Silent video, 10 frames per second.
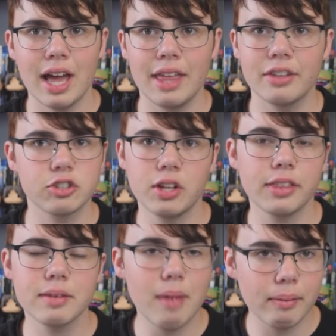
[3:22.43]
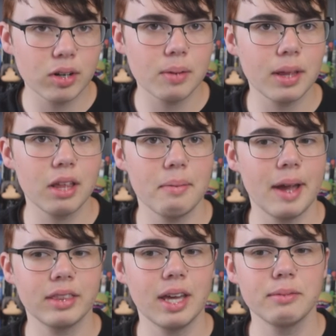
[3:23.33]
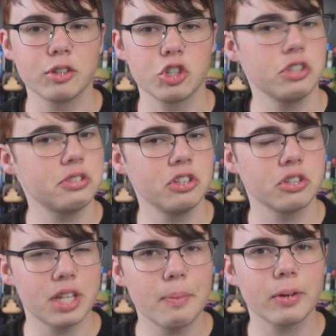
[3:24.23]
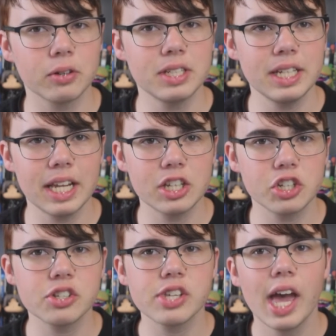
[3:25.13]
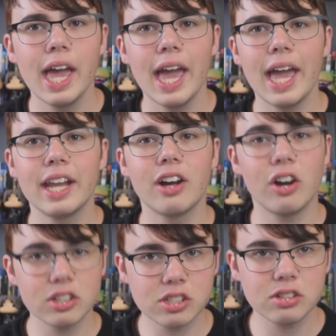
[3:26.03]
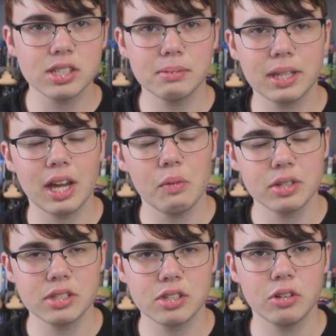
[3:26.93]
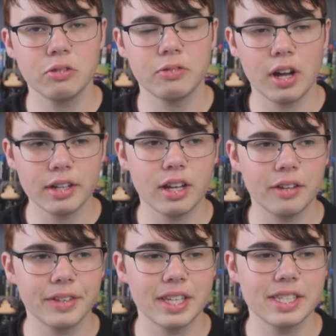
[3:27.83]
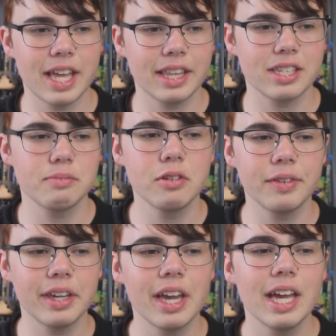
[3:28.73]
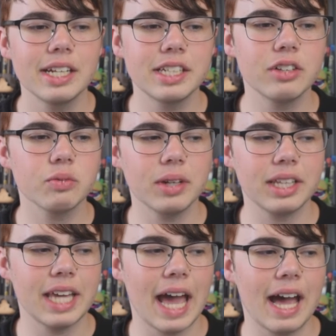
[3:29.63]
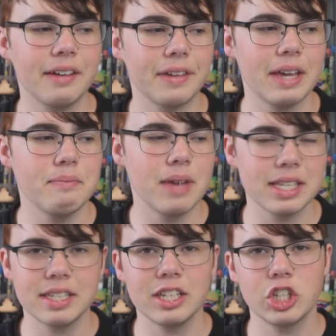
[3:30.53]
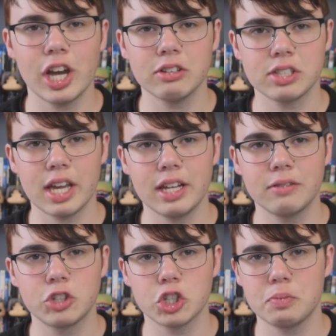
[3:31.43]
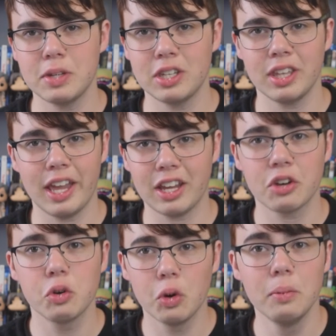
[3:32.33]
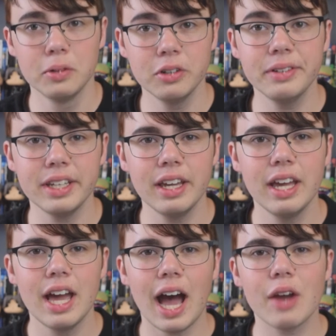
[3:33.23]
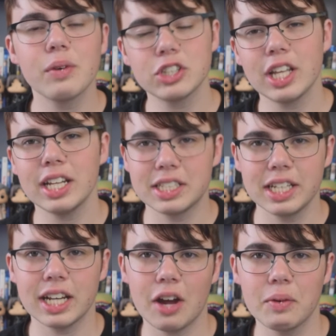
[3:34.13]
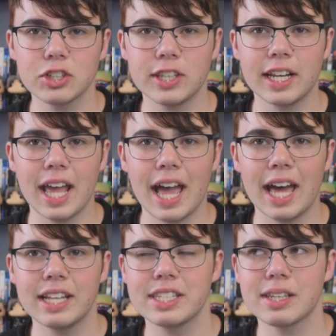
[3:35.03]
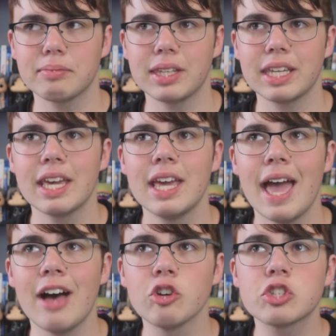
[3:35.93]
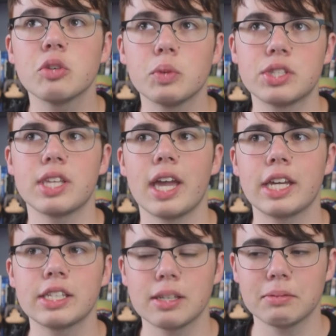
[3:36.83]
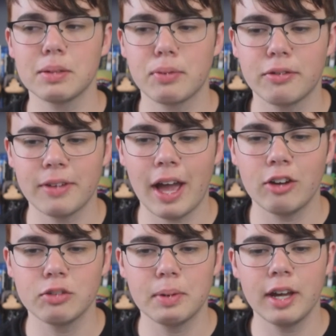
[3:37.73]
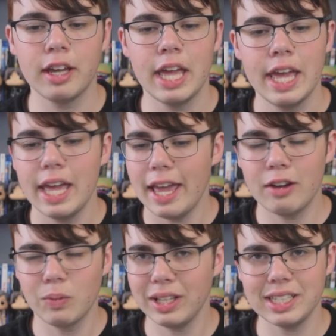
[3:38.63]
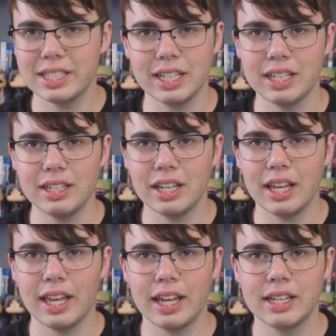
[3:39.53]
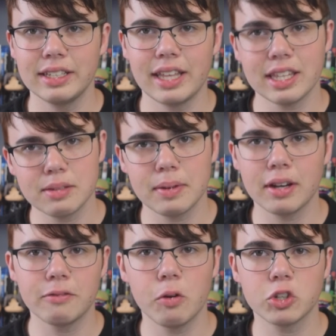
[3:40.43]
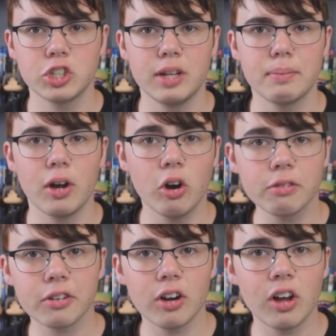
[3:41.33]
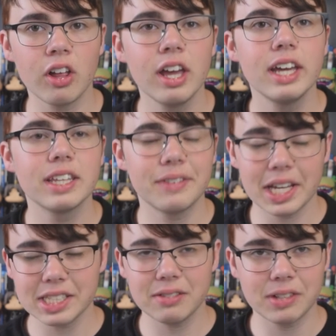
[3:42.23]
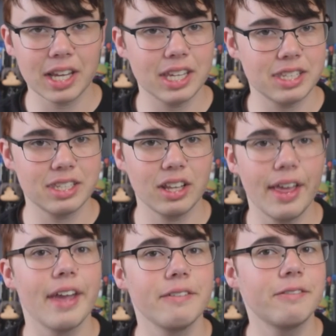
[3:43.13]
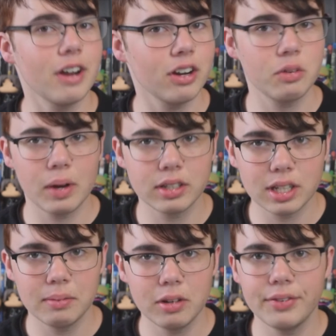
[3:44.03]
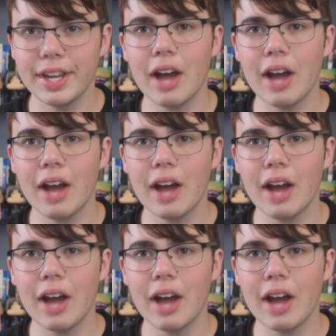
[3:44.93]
There's nothing memorable about them. They're just your typical teenagers. And also something I wasn't so fond of is that this movie didn't really have a message outside of just being like a cool movie. I wish that it did. I wish that it had something else it was saying, something profound, but it really didn't, and that's a bit unfortunate. But overall, The Vast of Night is still a very well done movie.